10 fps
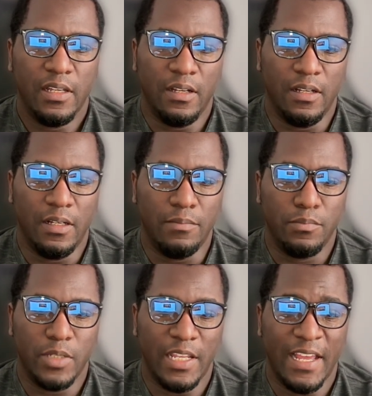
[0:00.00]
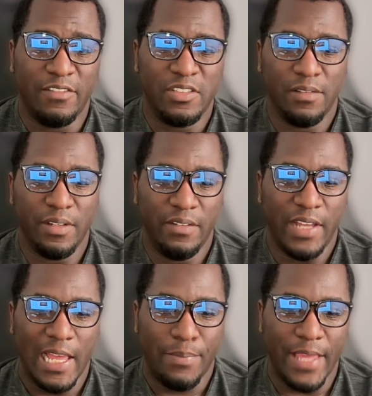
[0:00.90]
And that was something of
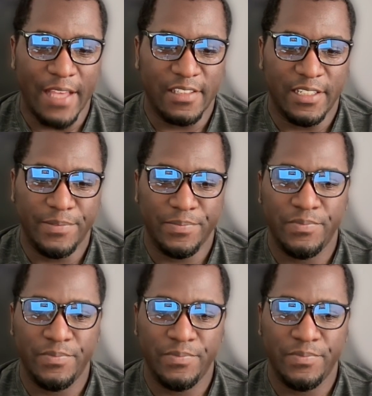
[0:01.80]
a happy accident.